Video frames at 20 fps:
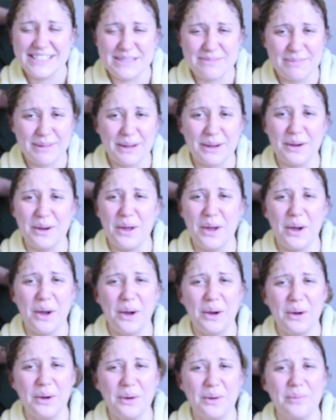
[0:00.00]
Smear
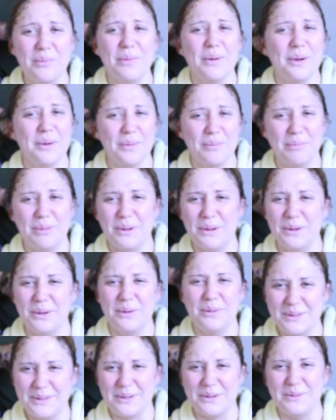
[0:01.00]
hobo
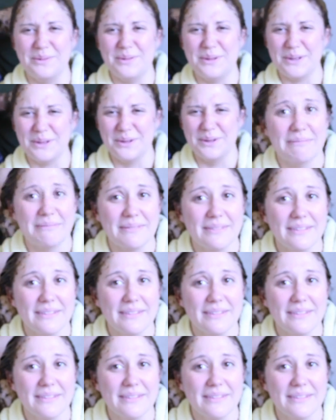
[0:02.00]
poop doo-doo.